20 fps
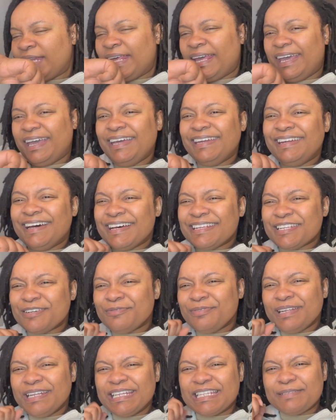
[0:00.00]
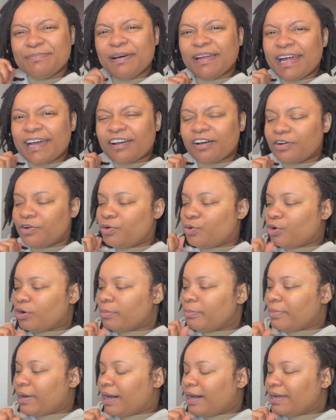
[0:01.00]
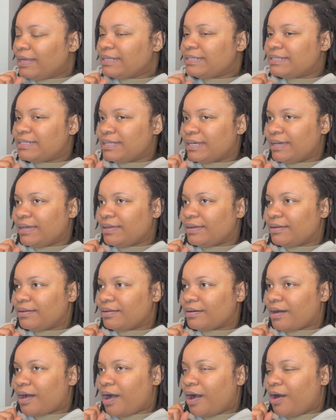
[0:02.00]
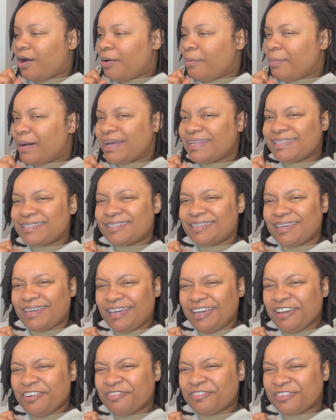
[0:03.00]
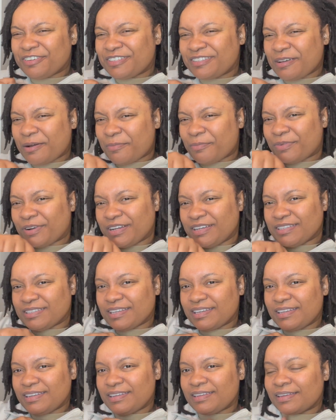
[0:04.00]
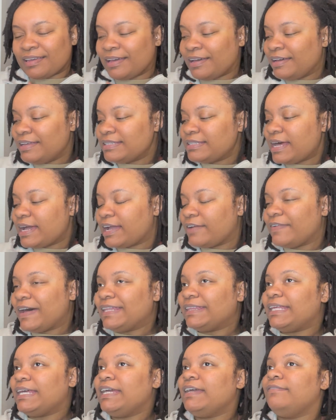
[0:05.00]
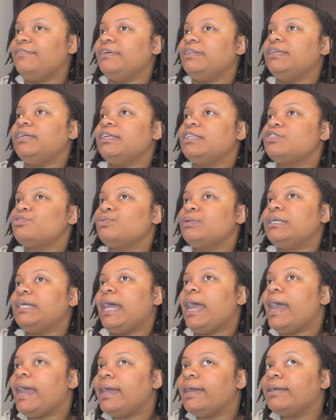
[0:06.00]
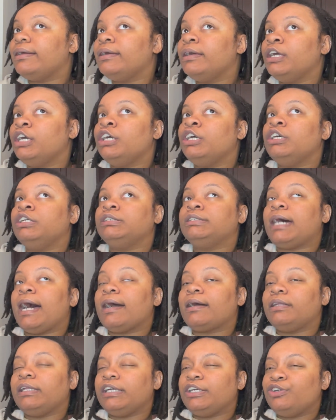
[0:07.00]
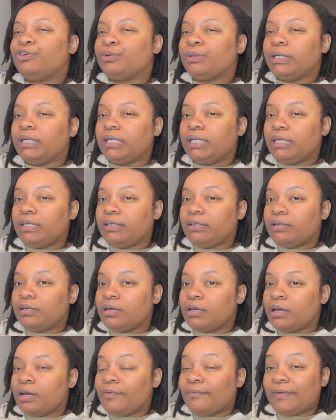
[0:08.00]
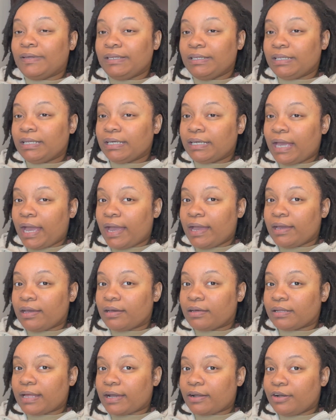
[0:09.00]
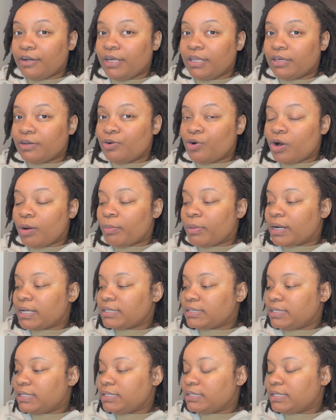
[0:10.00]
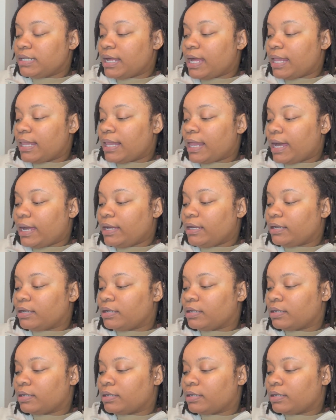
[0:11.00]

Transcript: it doesn't really smell like a gourmand scent on my skin for some reason. Because, like, if I think vanilla 28, chocolate greedy, vanilla cake, like other gourmand scents that I like,